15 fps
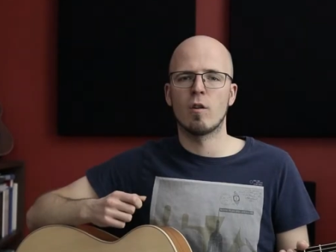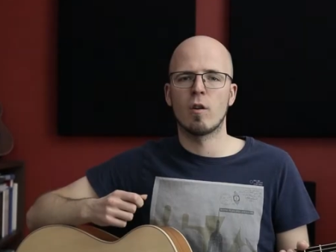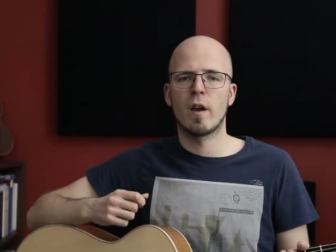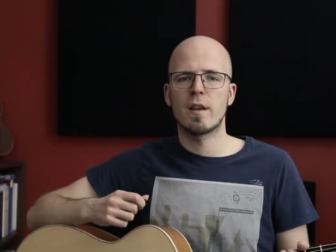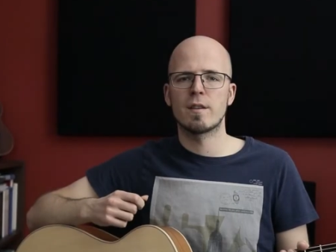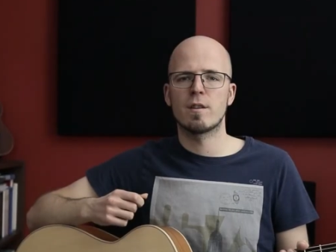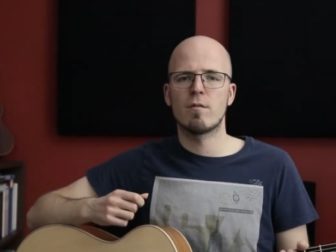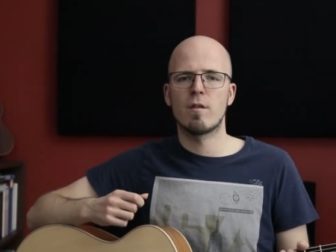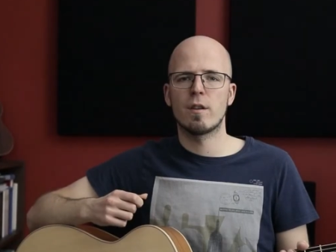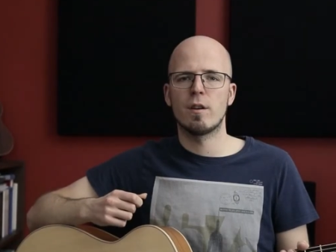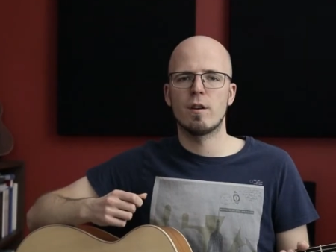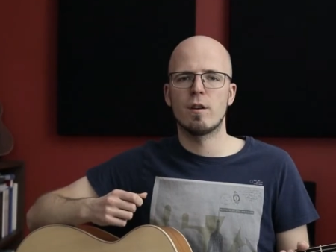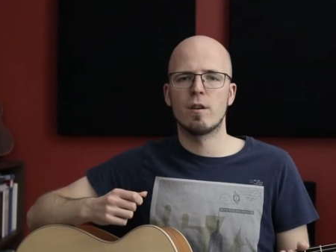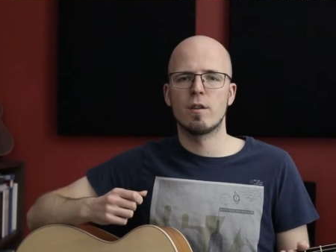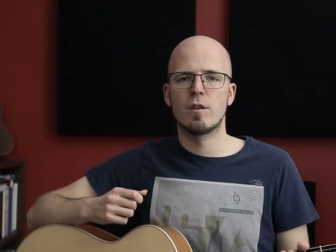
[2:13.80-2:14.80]
song has a
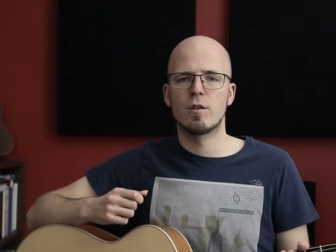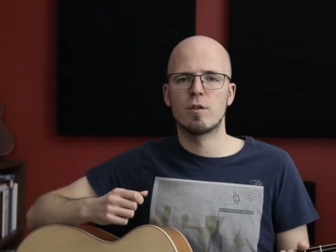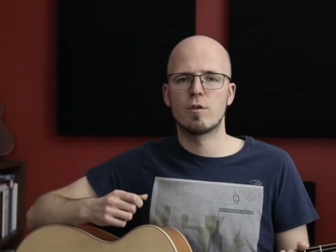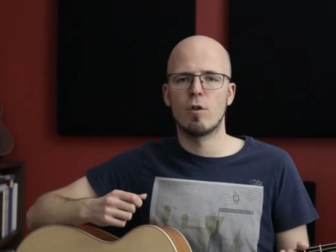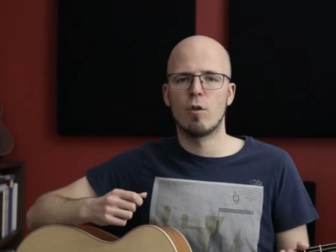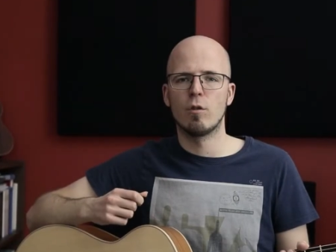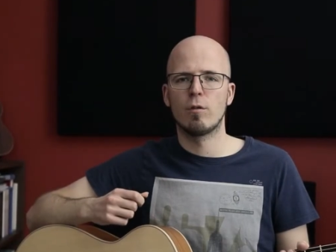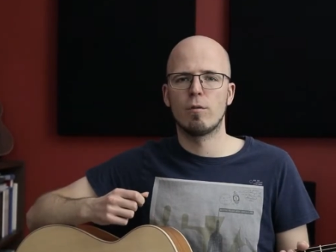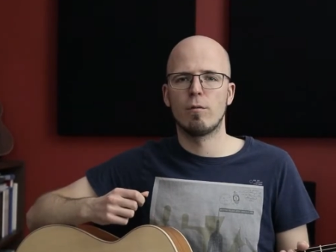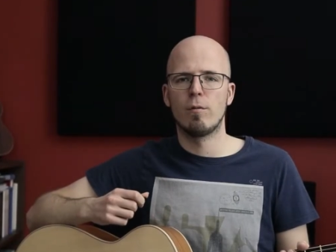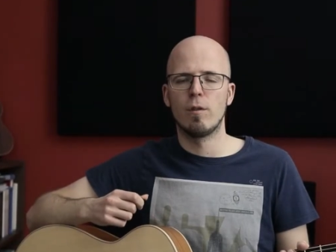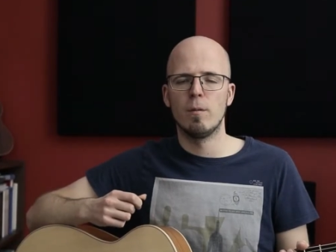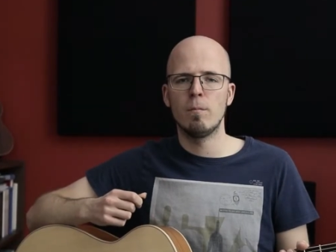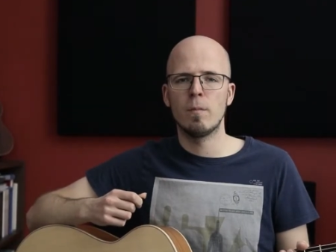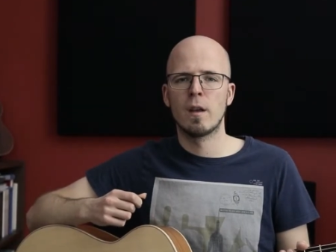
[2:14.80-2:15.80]
rather short
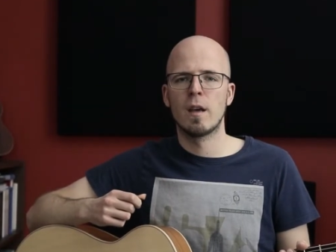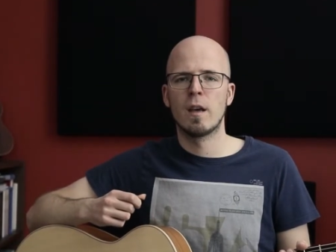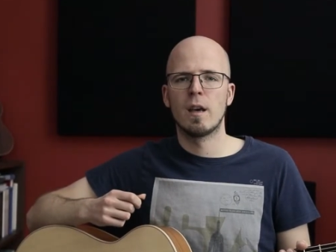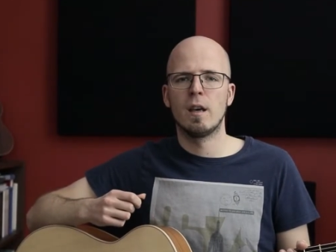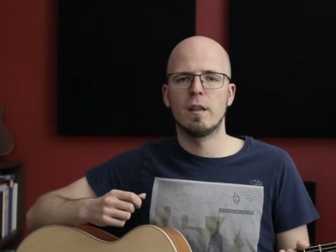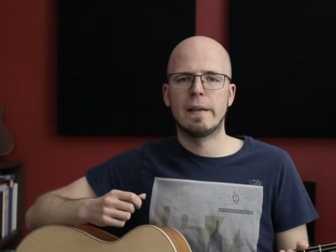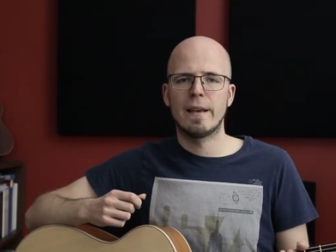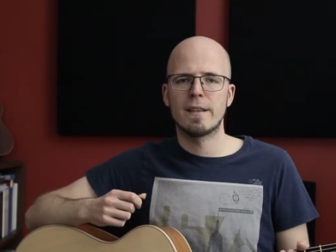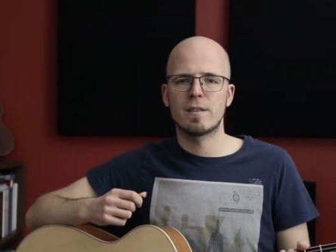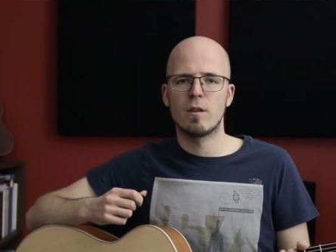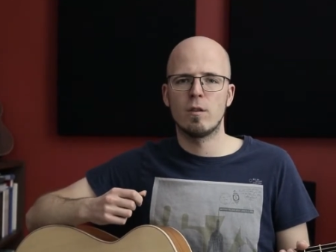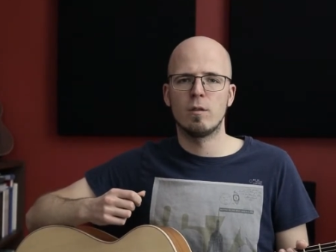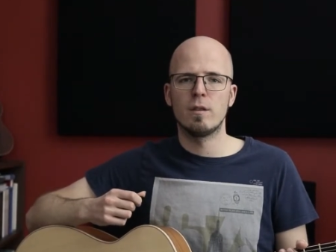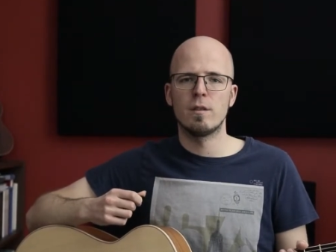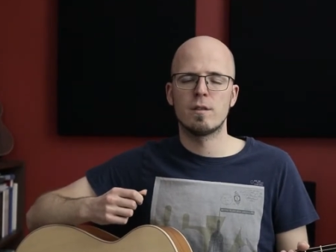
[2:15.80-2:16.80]
theme. It has
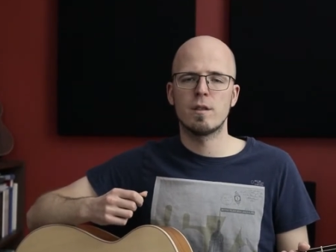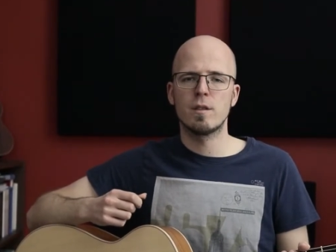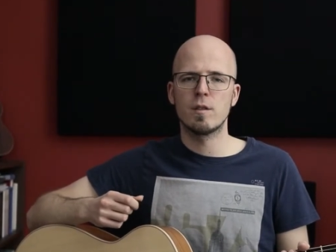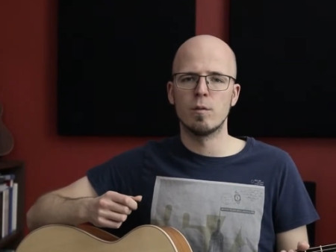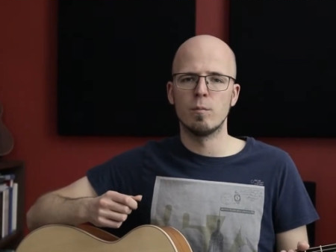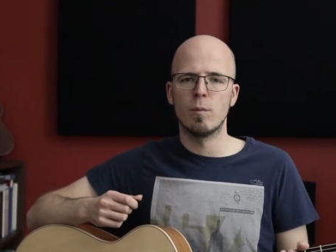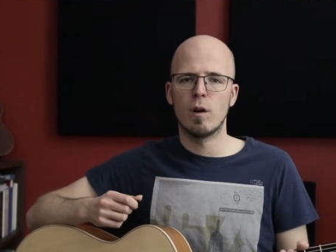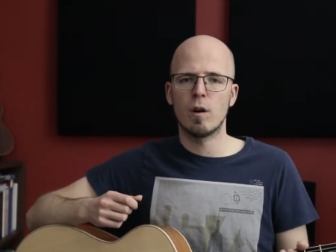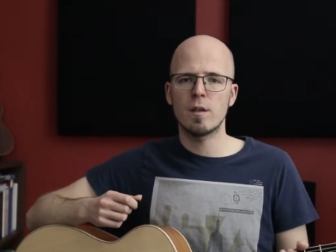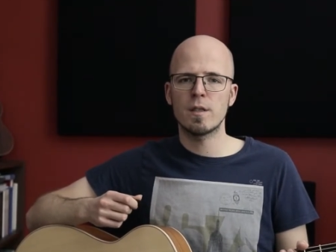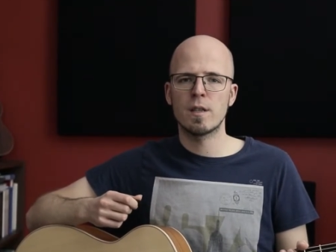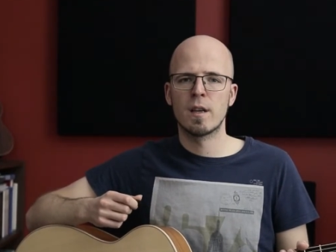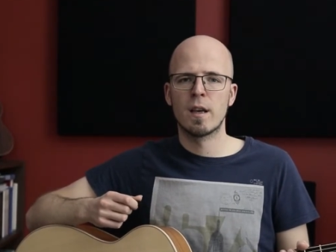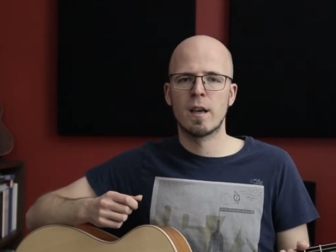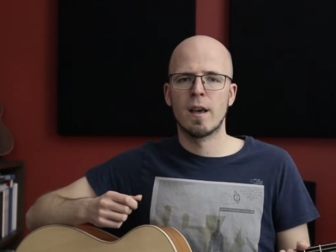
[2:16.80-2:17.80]
only 16
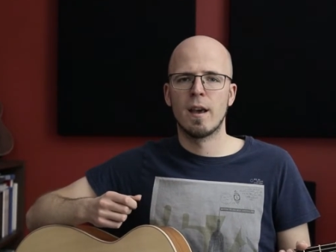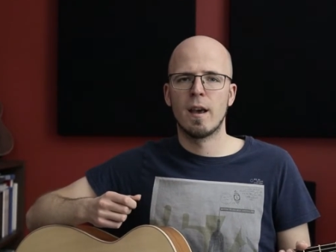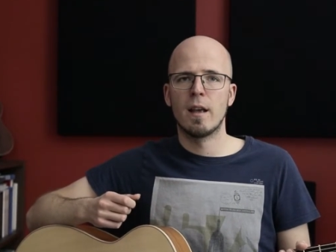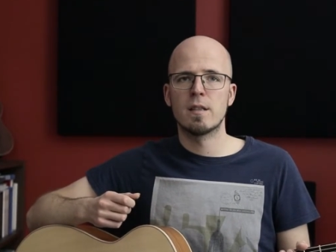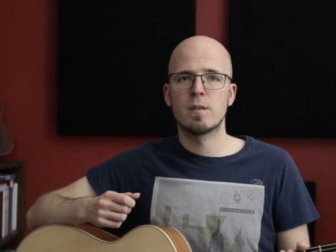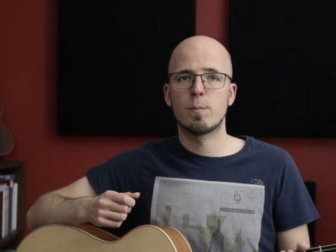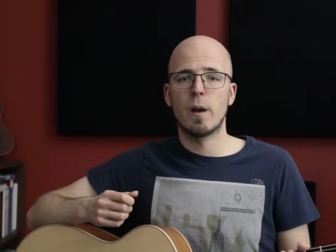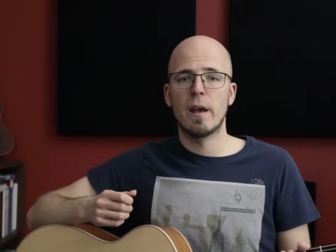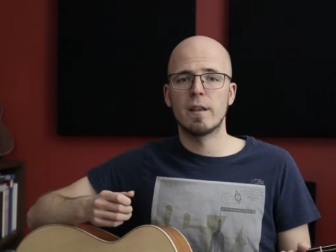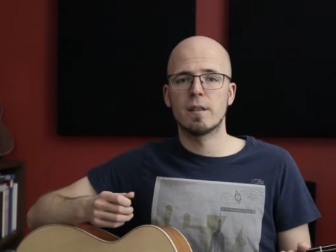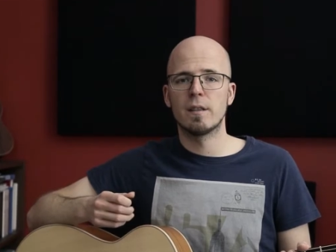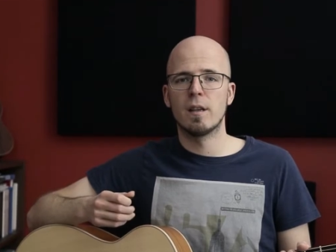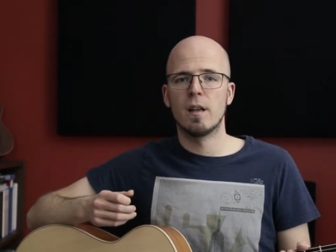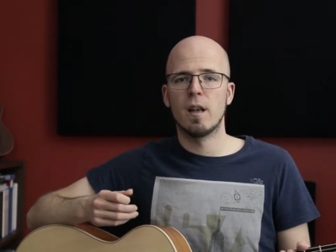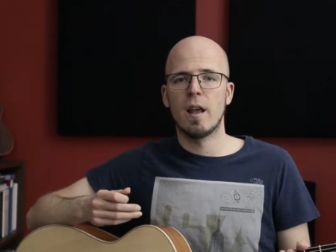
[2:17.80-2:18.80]
bars and it's played
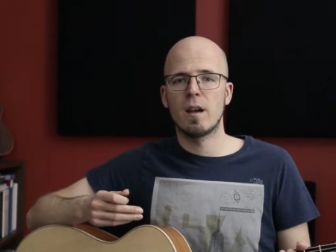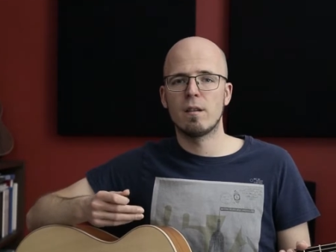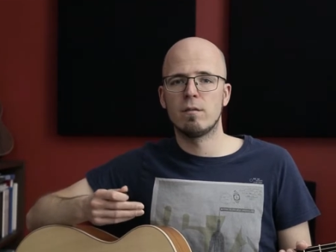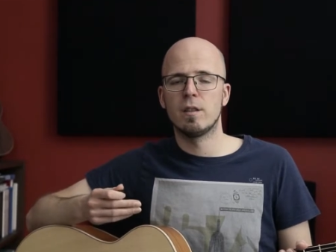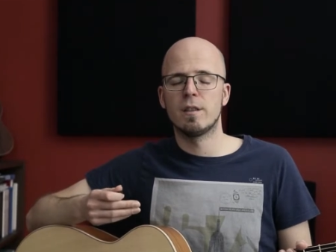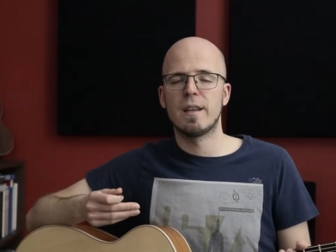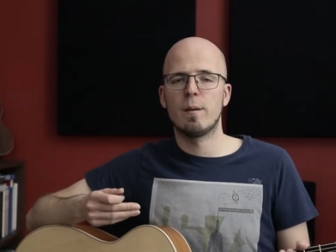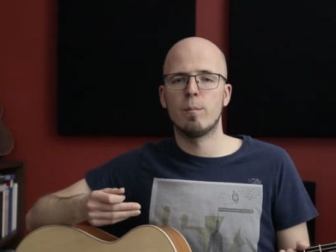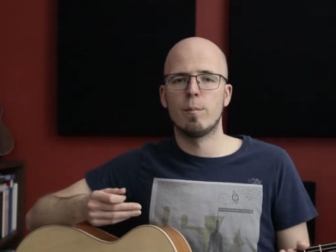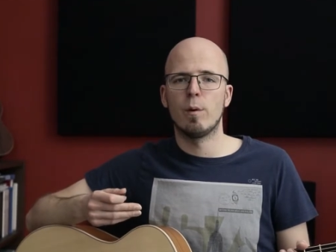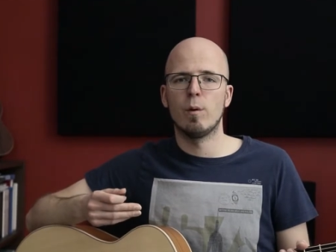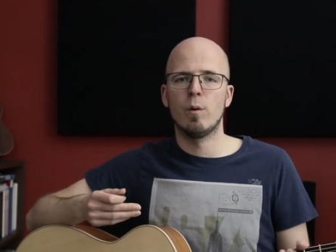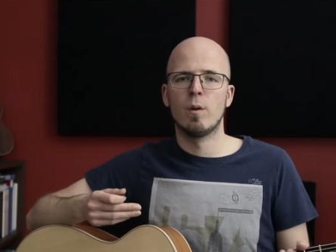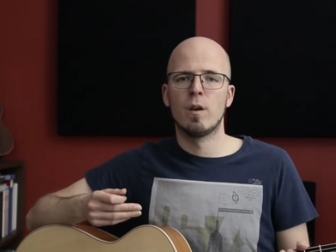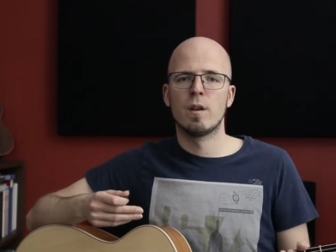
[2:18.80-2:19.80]
in a lively
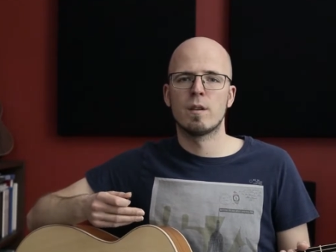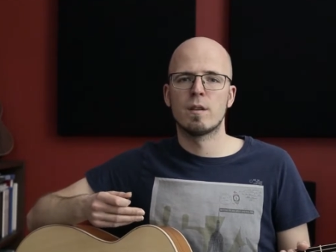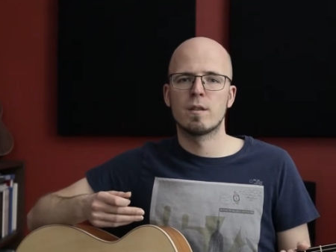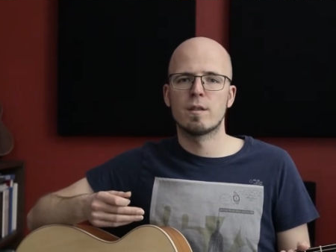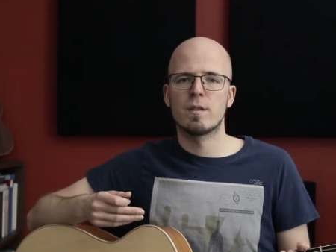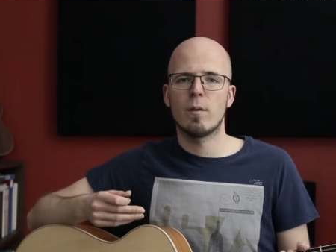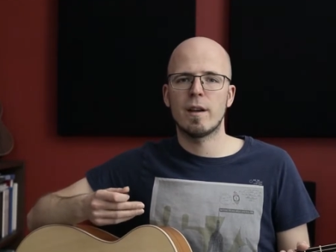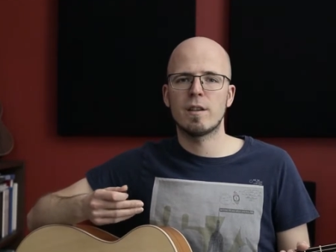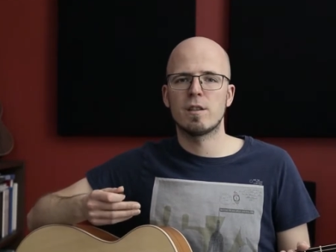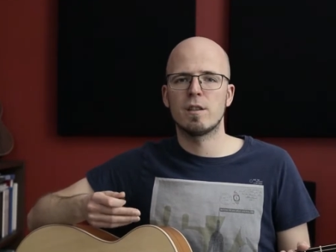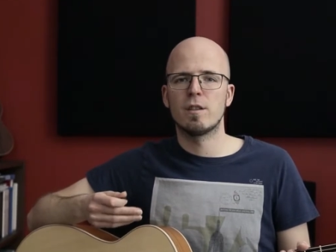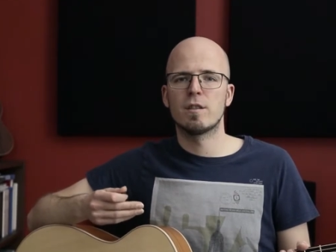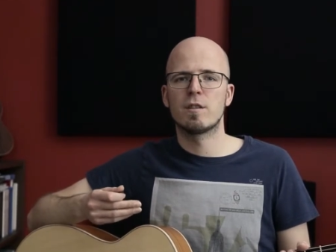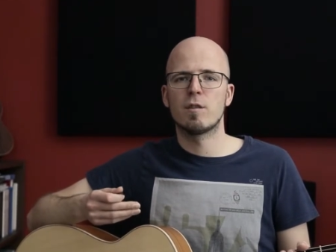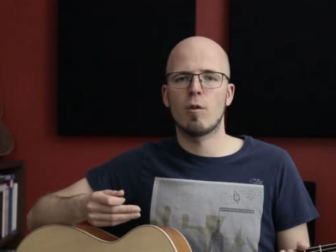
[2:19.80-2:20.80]
tempo, so
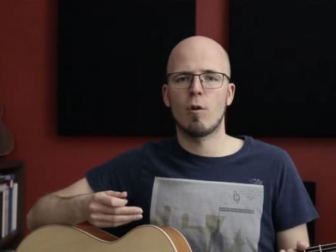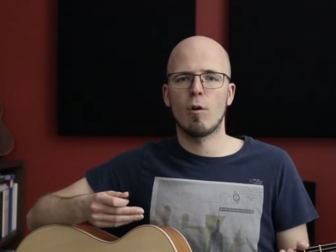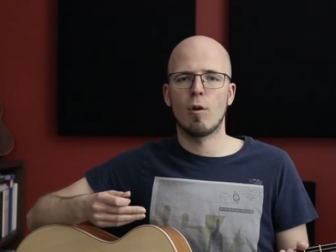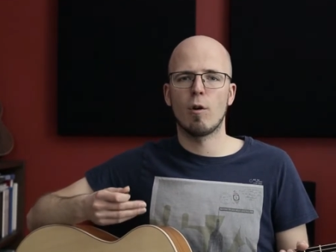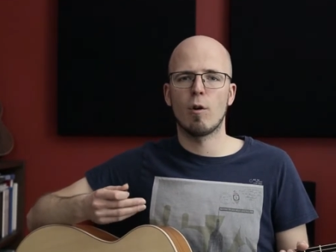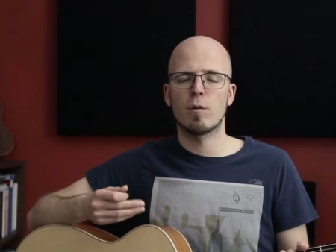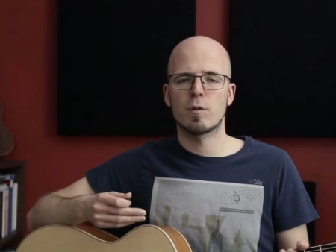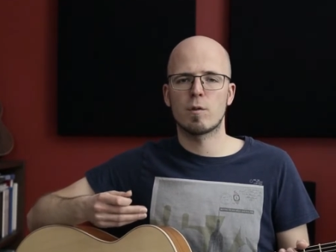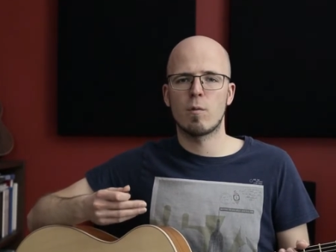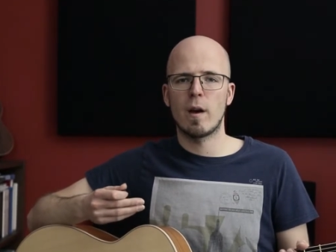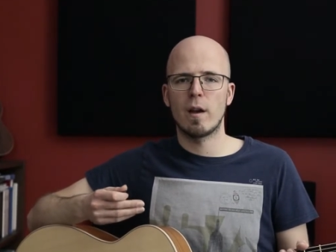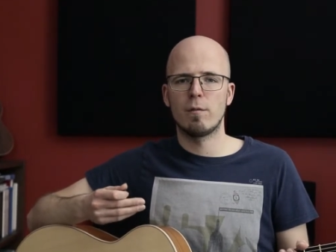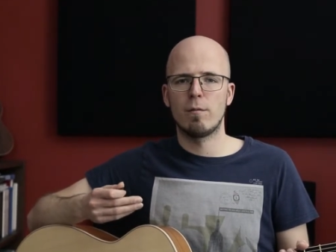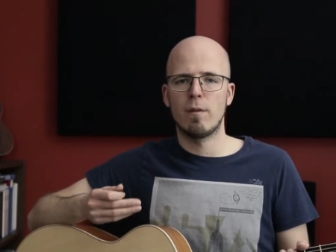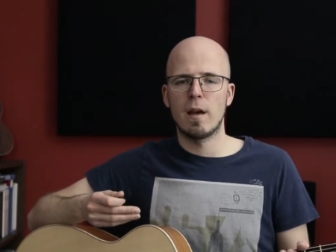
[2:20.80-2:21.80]
actually the song goes
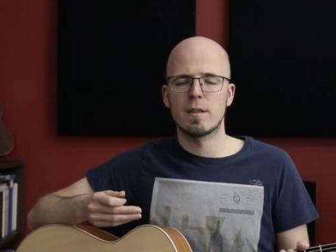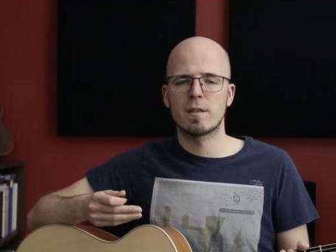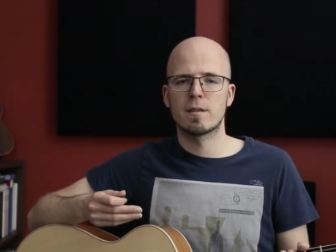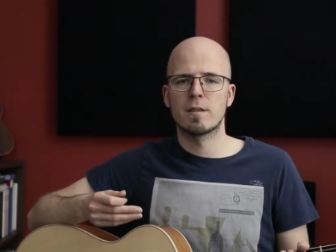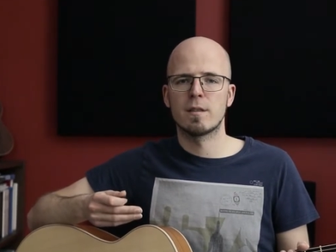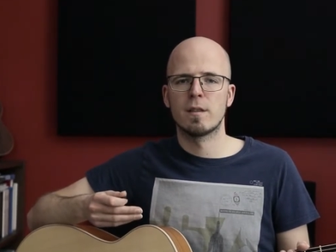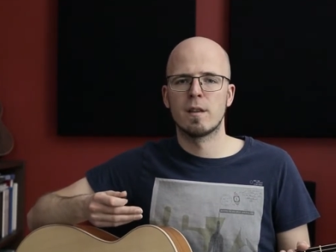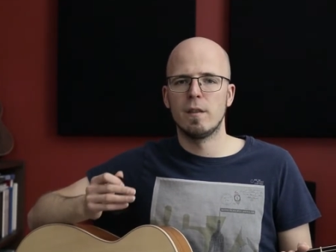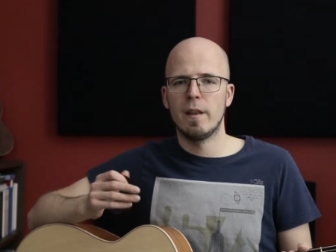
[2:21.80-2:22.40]
quite fast.